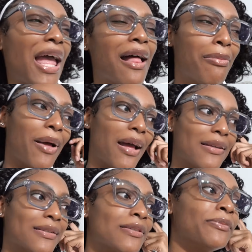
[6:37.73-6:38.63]
I'll
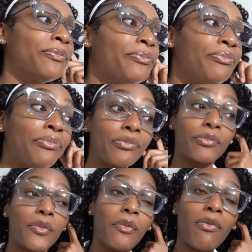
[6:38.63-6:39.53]
pass.
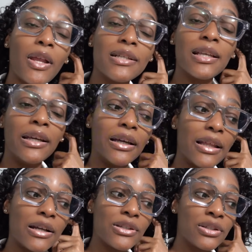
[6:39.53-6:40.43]
So yeah,
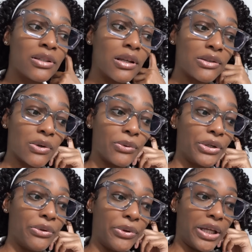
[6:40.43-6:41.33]
that's what we're
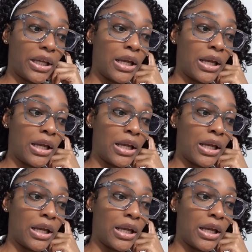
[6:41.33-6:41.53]
doing.